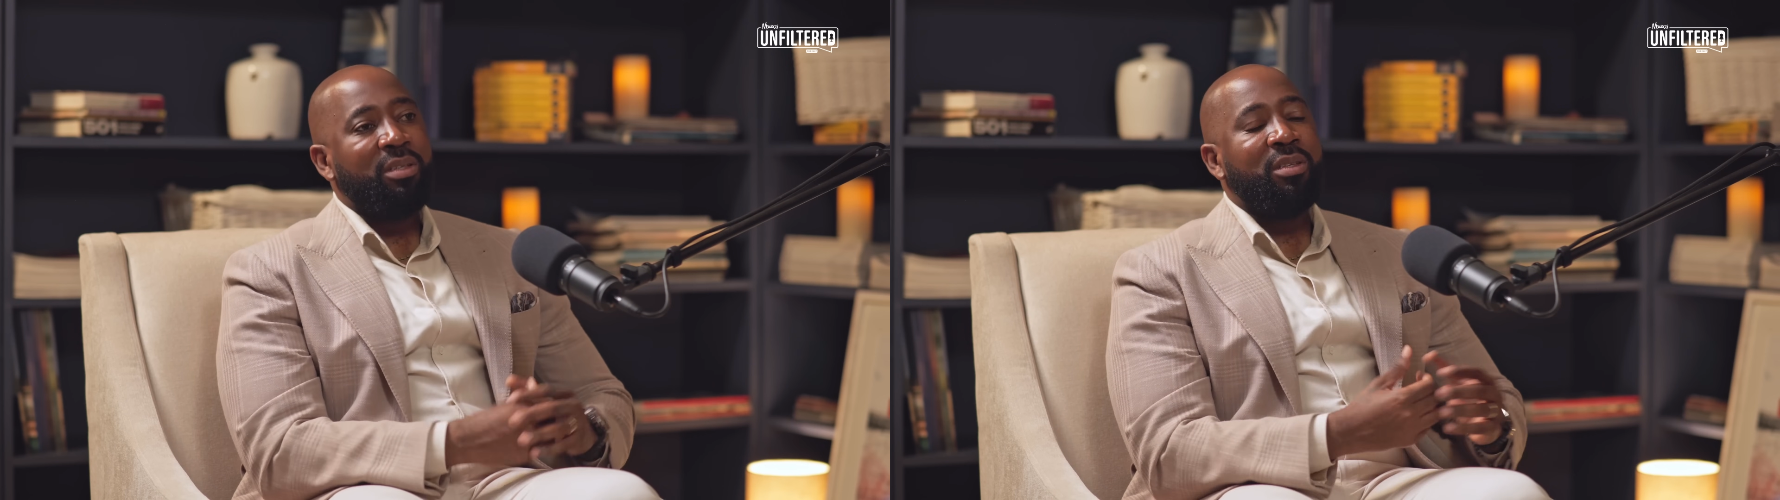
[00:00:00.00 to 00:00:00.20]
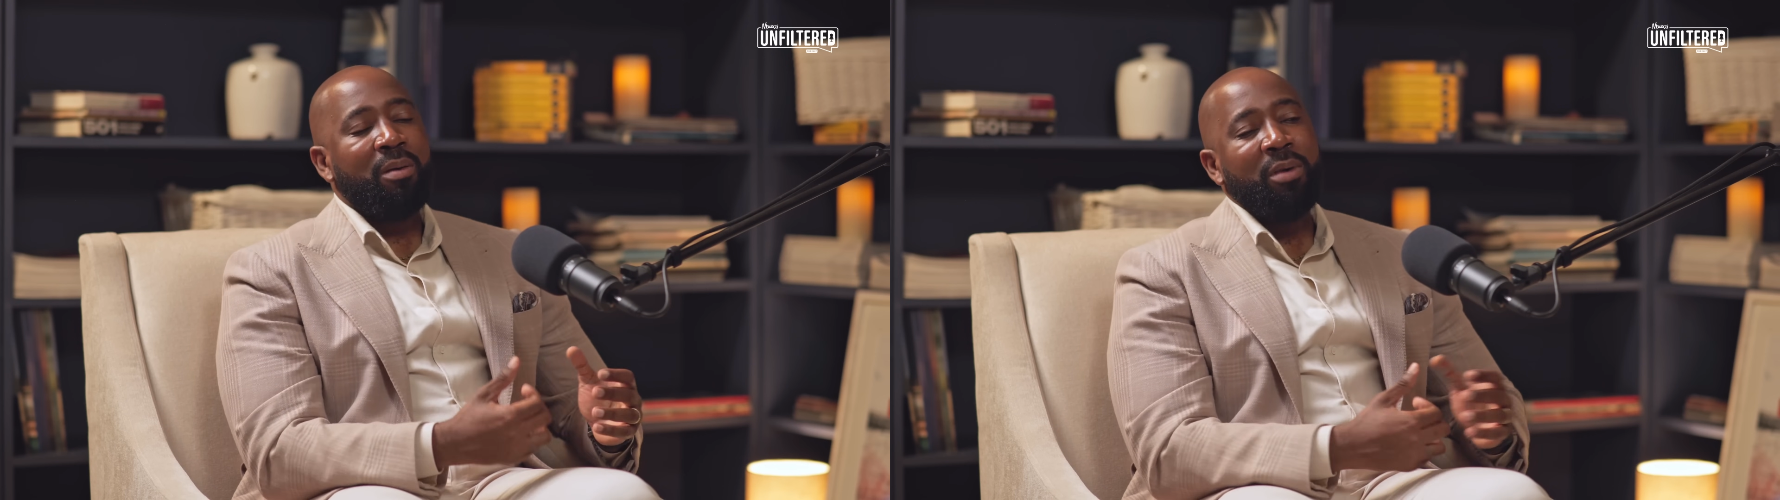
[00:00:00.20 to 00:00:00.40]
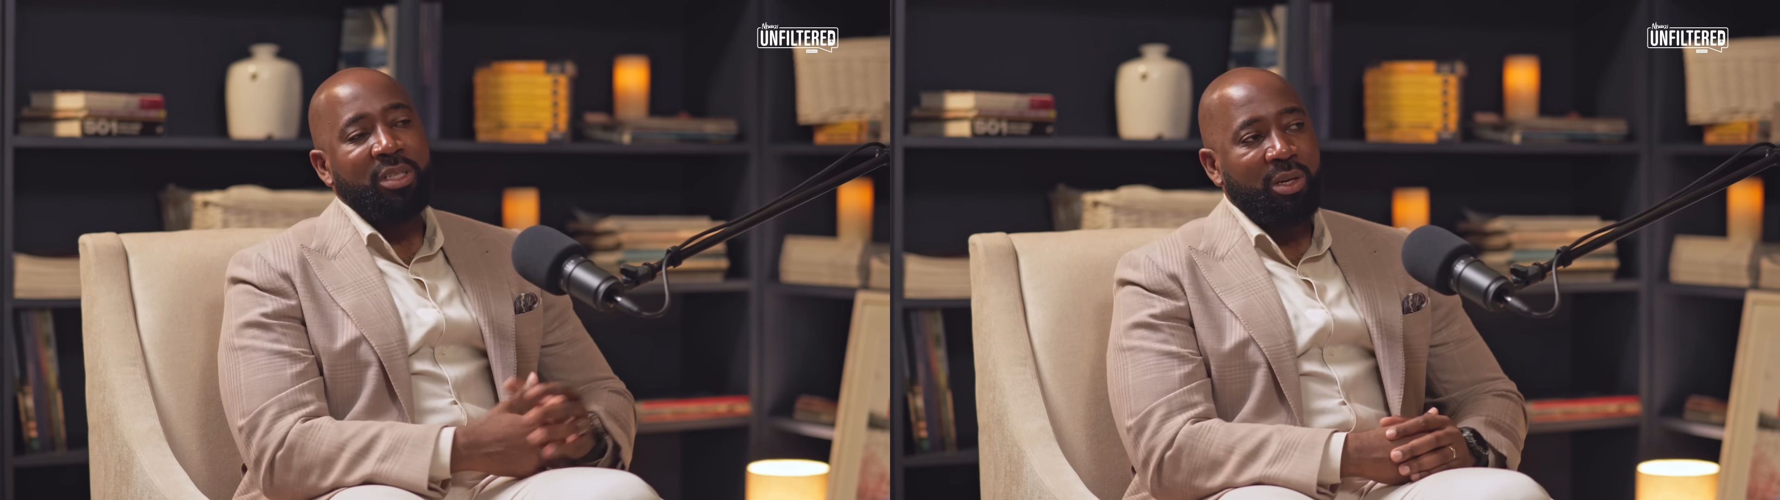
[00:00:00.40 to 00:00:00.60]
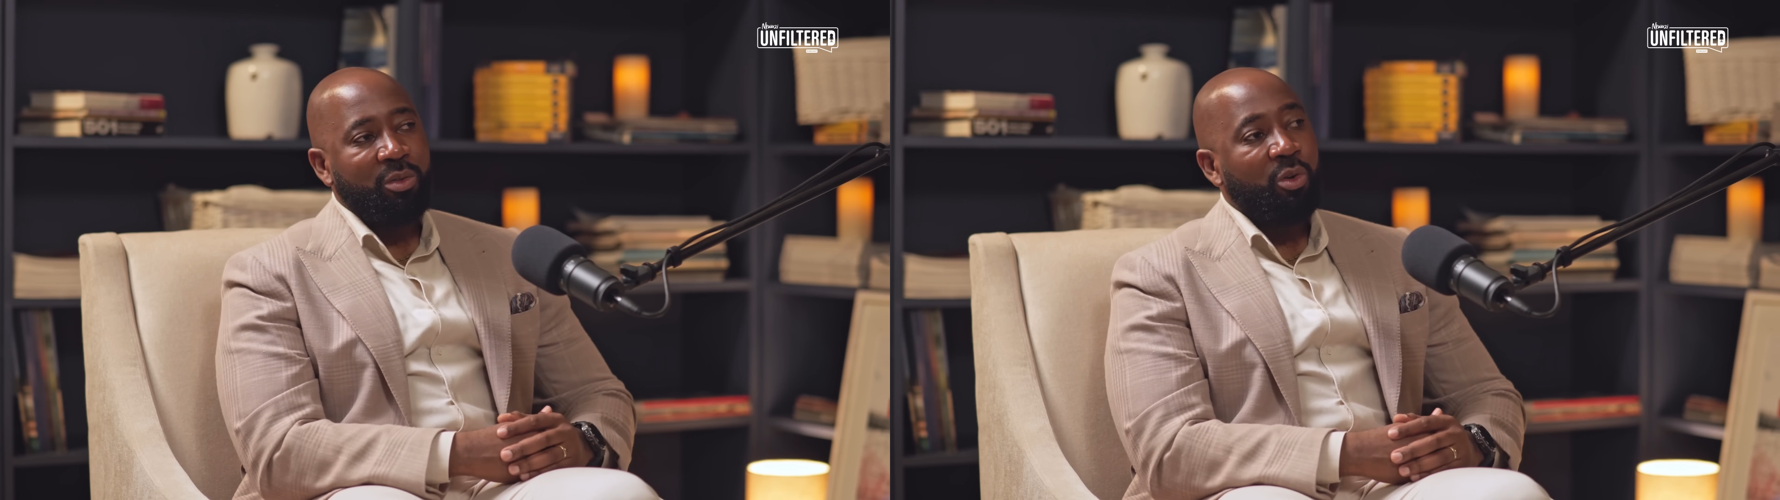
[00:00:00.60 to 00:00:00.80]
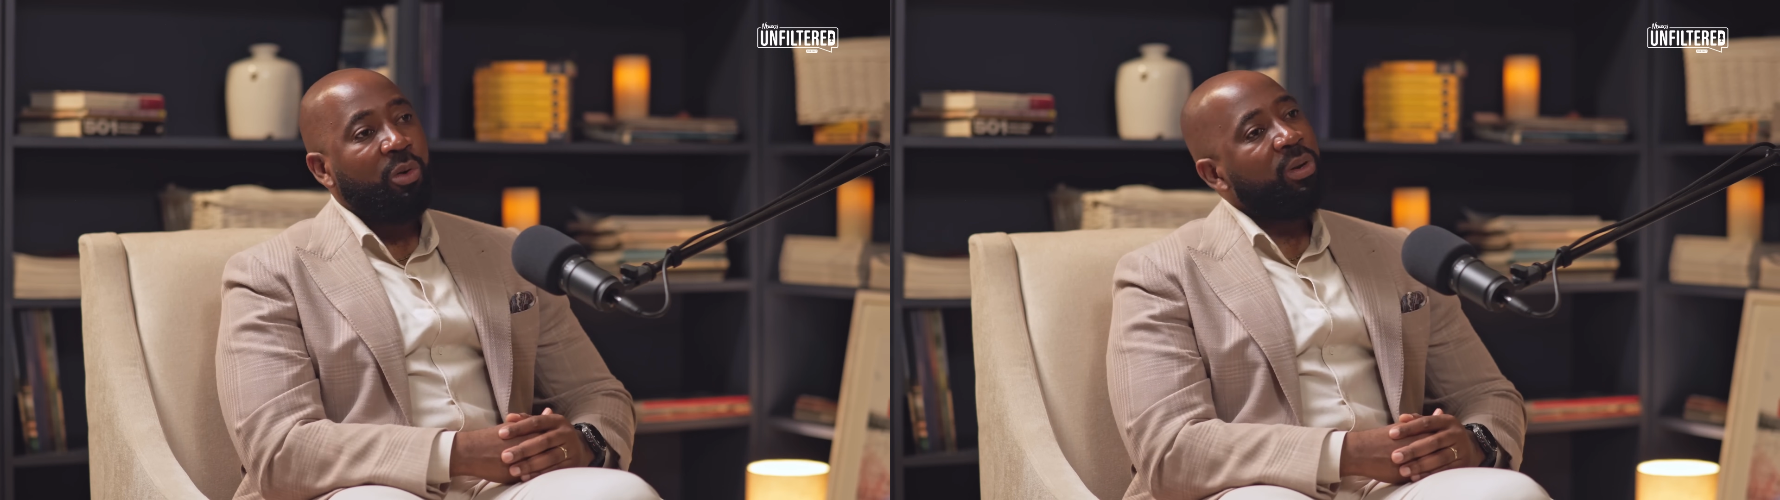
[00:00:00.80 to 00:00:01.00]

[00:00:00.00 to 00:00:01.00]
this is how much I would grow